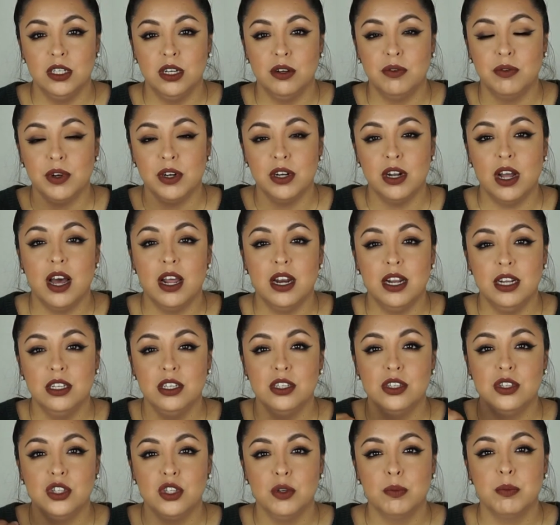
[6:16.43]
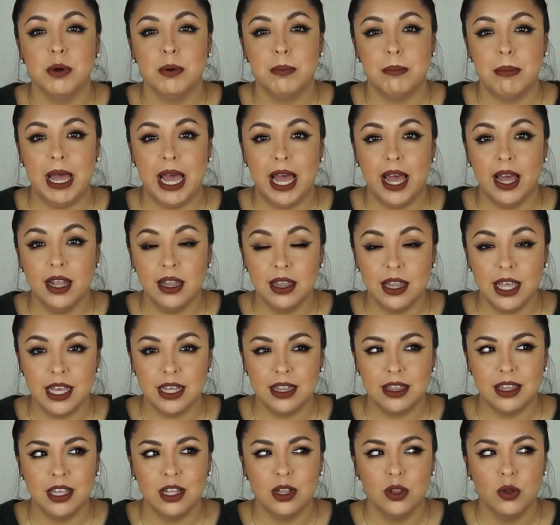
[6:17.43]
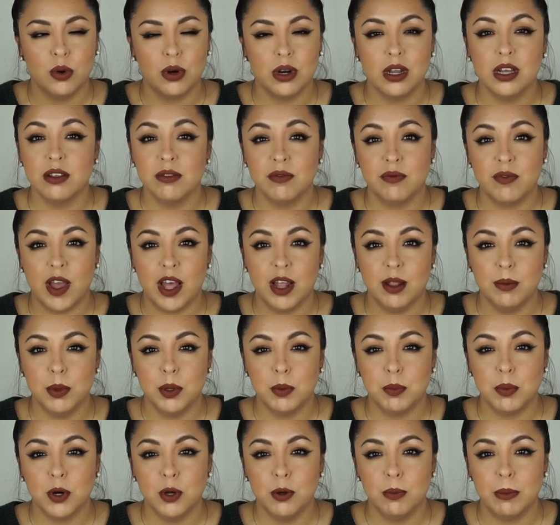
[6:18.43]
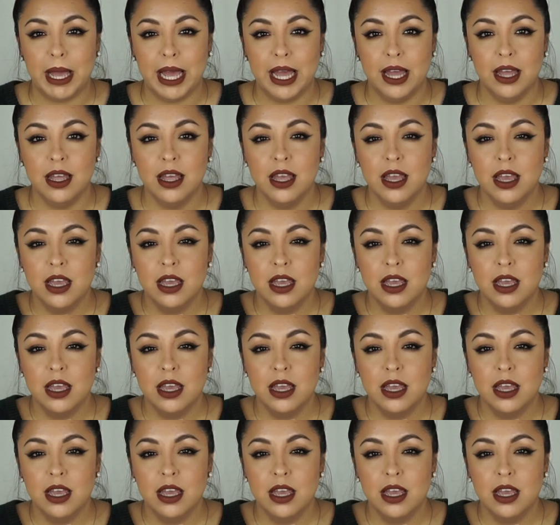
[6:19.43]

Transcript: If you're not into super matte like the L'Oreal Infallible Pro Matte,